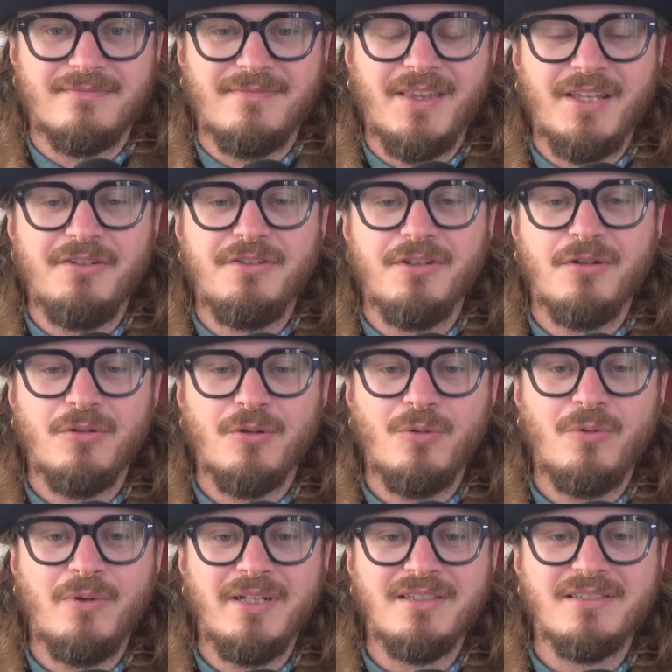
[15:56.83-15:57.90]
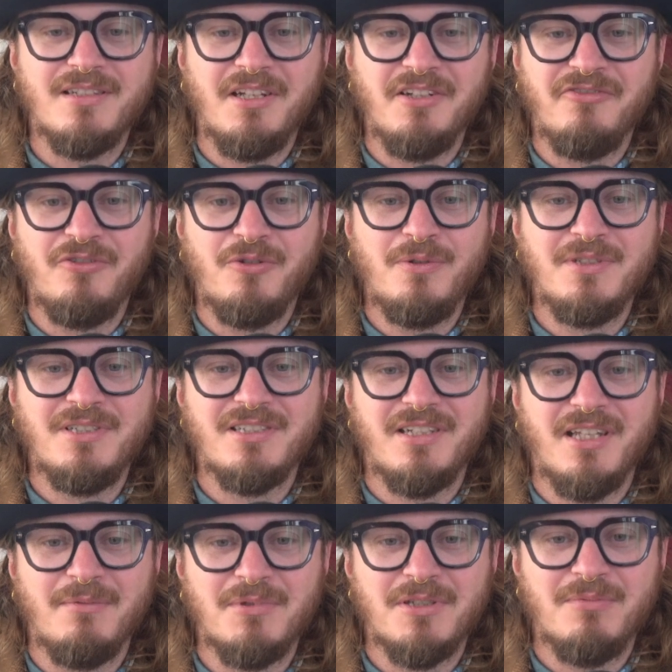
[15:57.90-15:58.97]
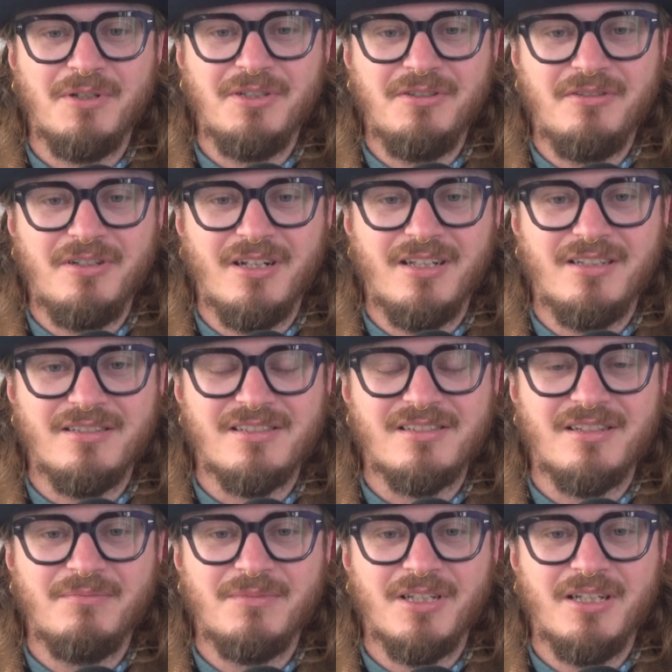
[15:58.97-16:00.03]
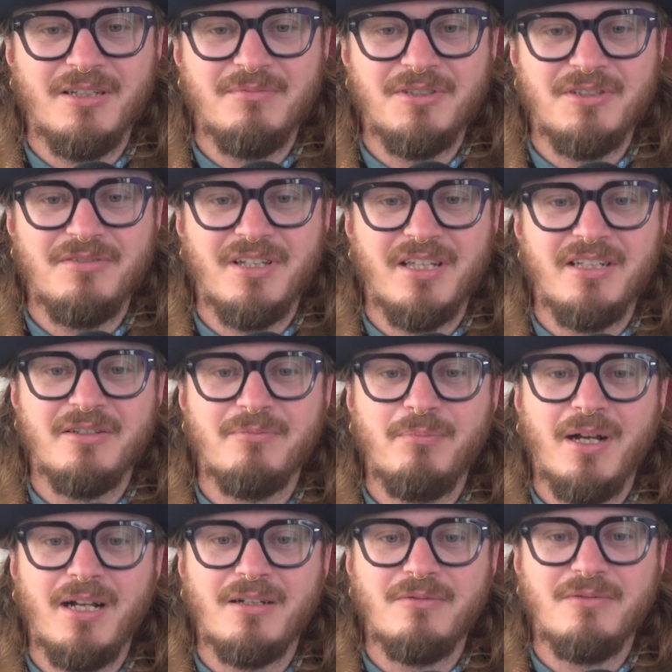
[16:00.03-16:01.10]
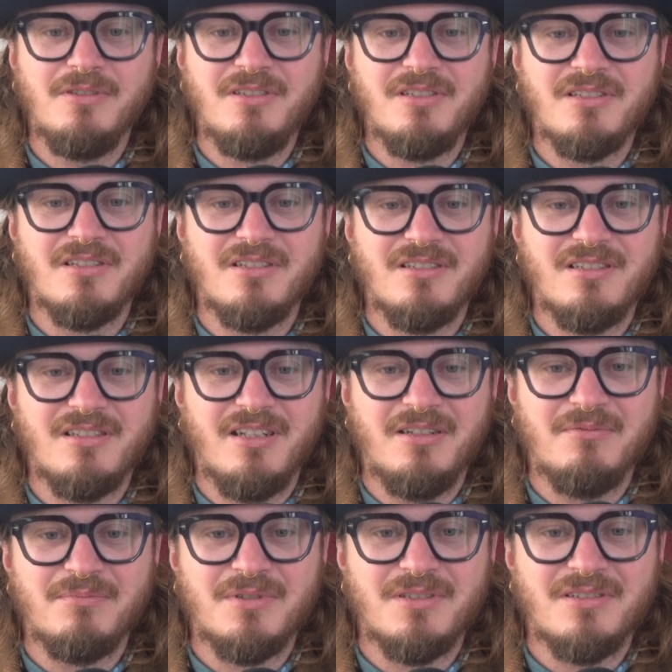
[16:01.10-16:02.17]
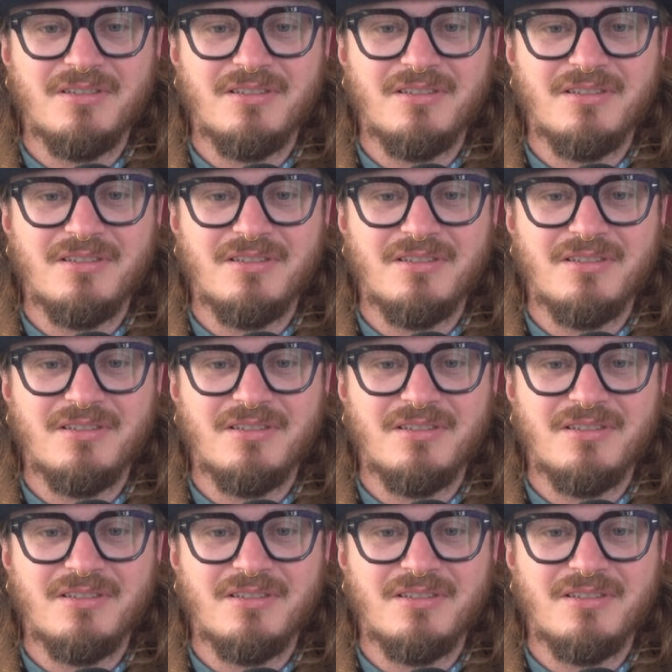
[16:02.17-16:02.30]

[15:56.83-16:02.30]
You don't always take forward steps when you dance, sometimes you take backwards steps.